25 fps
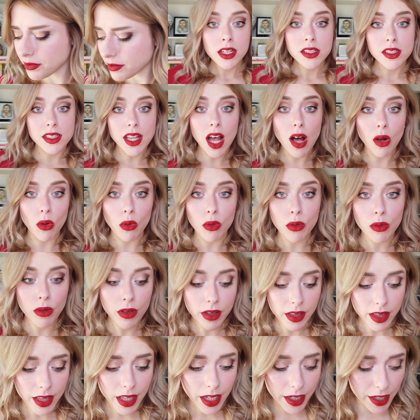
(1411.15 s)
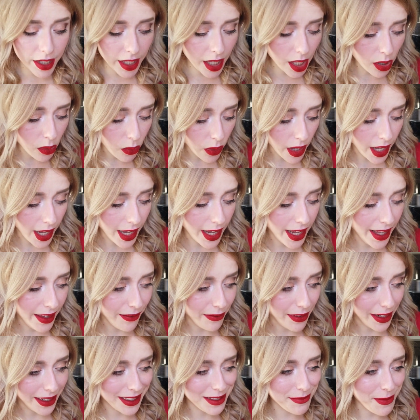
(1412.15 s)
So there you go. I
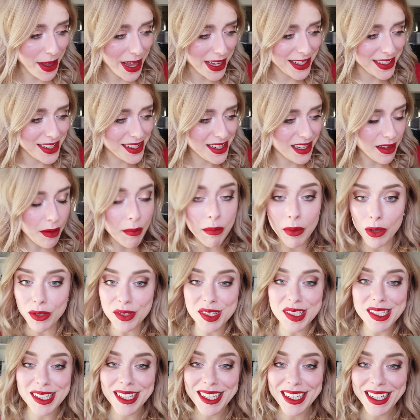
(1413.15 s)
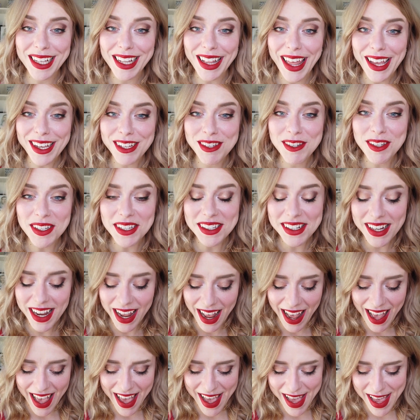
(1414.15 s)
recommend most of the collection
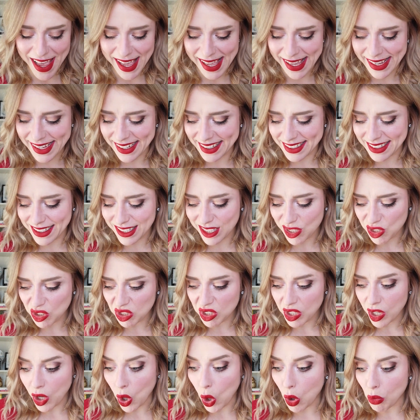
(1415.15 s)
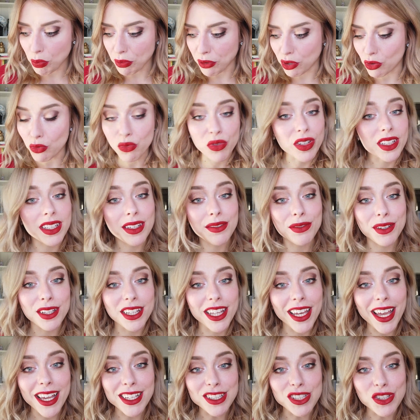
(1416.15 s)
and Hope you really,
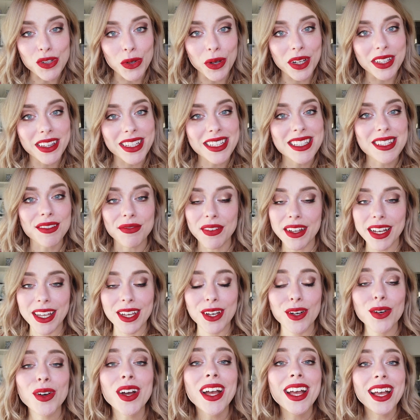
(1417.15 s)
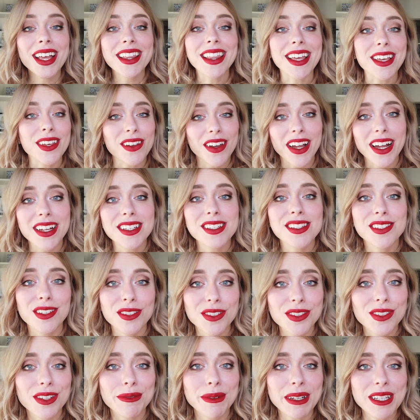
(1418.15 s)
really enjoyed this video. Thank you guys so,
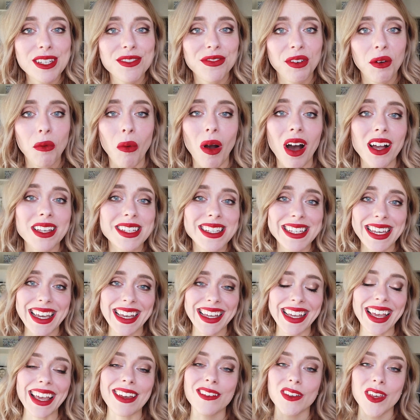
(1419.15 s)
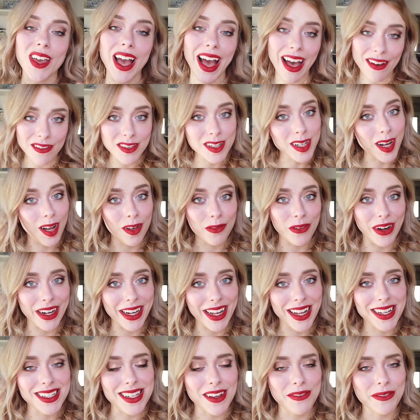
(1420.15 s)
so much for watching. If you haven't
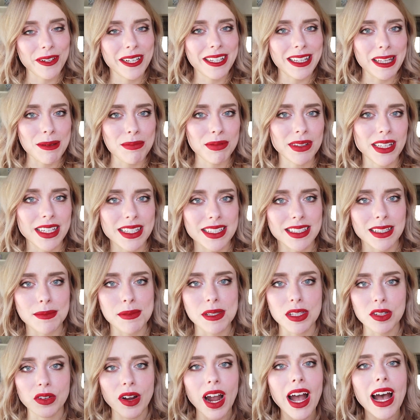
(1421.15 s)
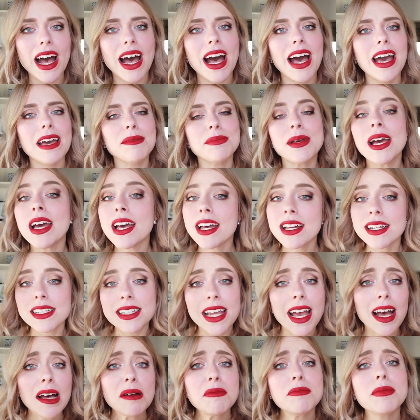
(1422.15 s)
already, definitely please subscribe
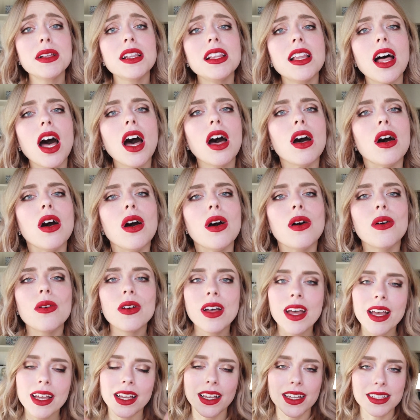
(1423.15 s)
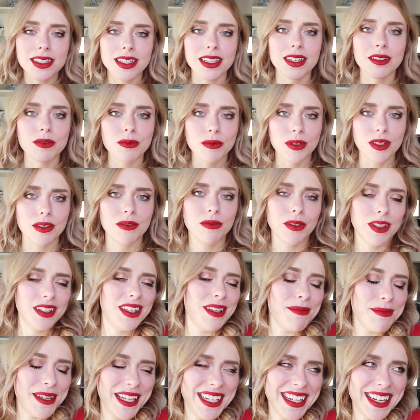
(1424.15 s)
down below because it would
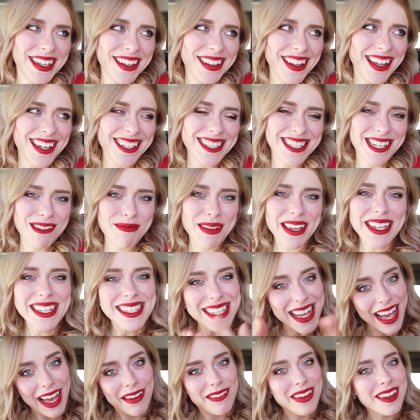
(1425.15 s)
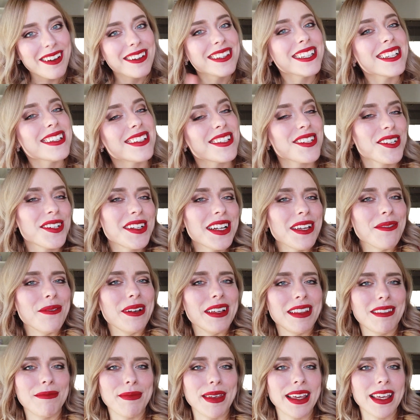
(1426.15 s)
really mean a lot to me to have you on this journey
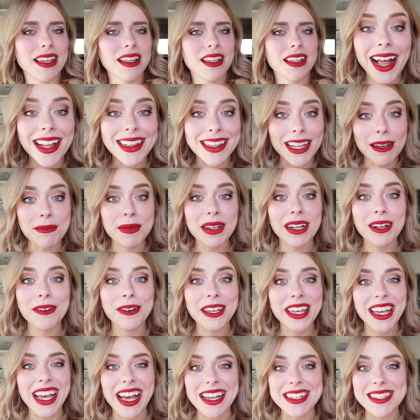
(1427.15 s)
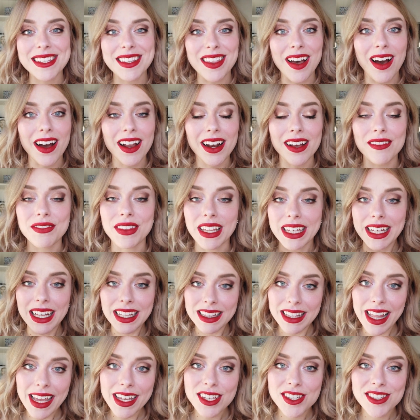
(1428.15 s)
with me. Let me know what you guys thought of the
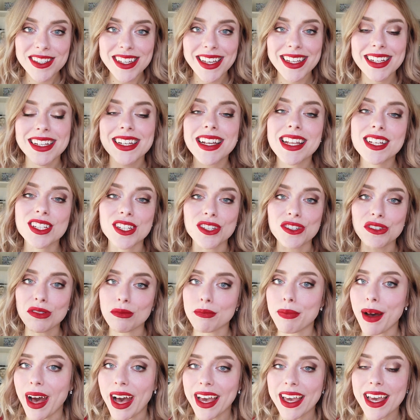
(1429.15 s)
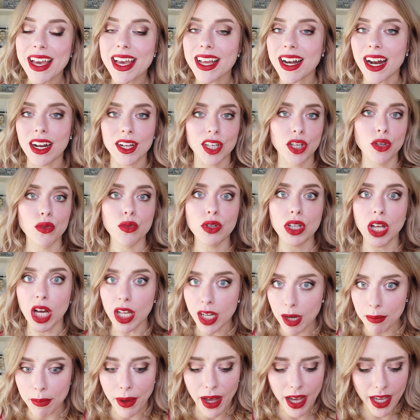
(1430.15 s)
collection. Did you buy it? Are you
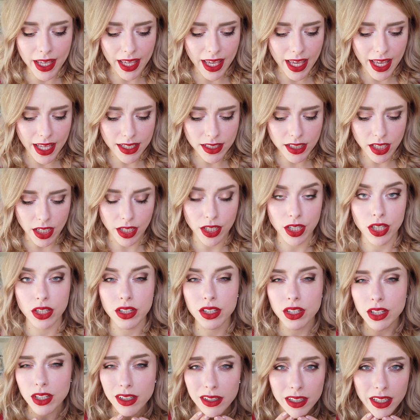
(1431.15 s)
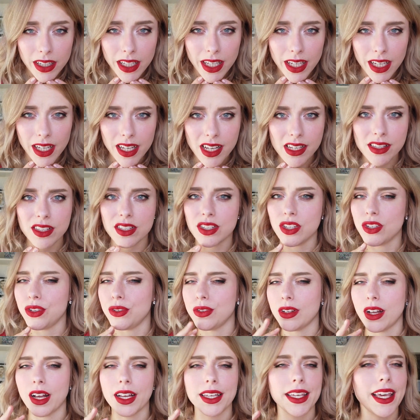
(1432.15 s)
gonna buy it? Are you curious? Do you
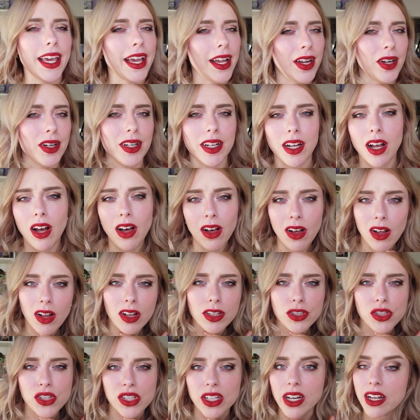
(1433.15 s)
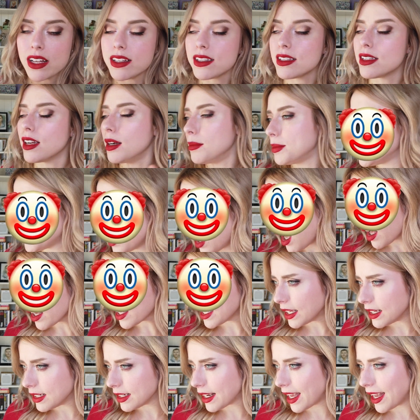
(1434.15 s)
not care at all? Should I stop
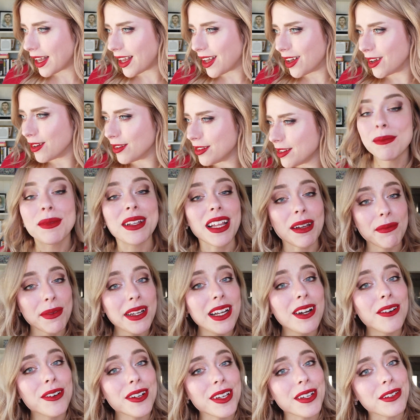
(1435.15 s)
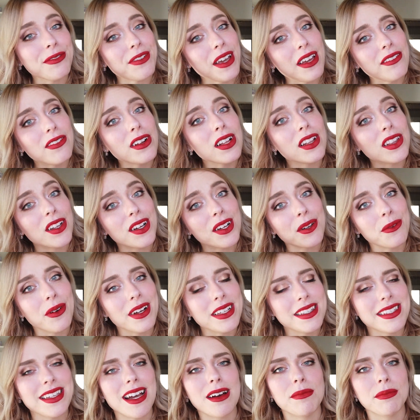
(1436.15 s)
talking now? Let me know what your favorite look
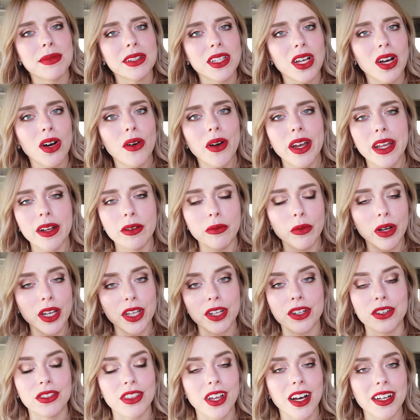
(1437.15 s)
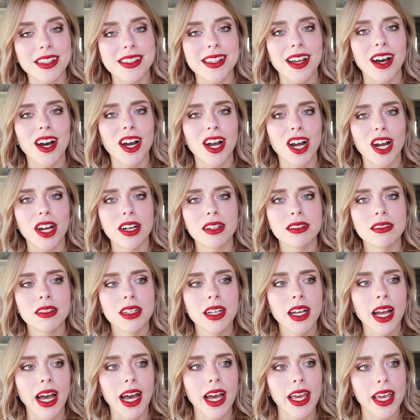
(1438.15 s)
was down below and what your thoughts are.
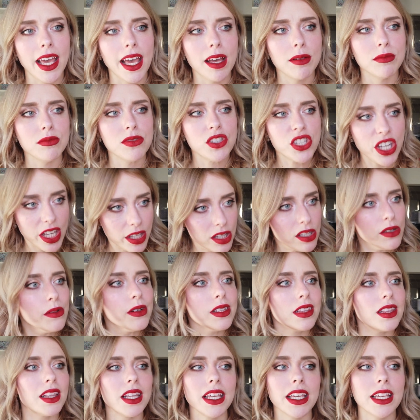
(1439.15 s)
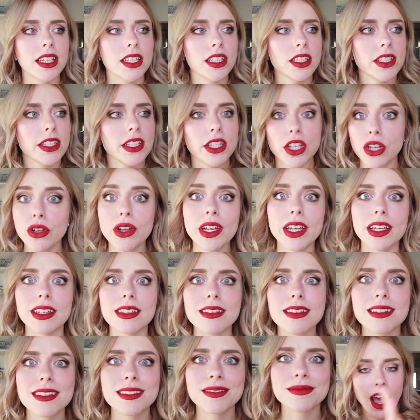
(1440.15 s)
I am genuinely
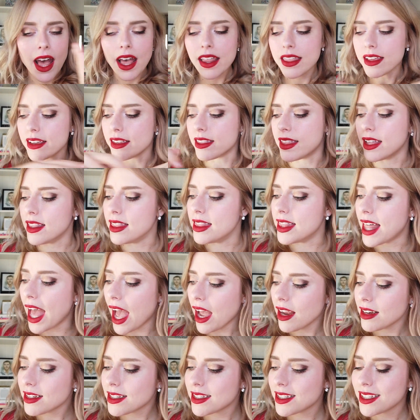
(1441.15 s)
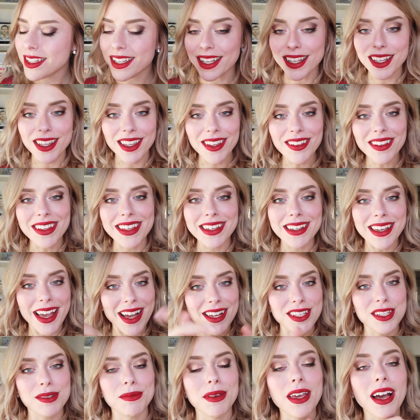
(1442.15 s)
curious. Other than that, you can
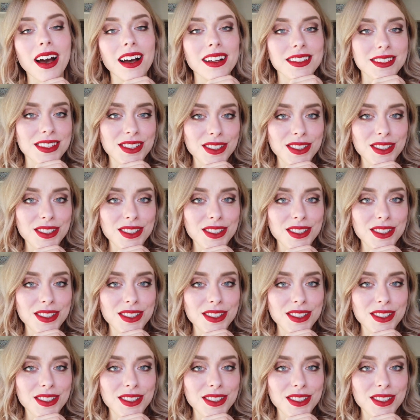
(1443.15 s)
catch me on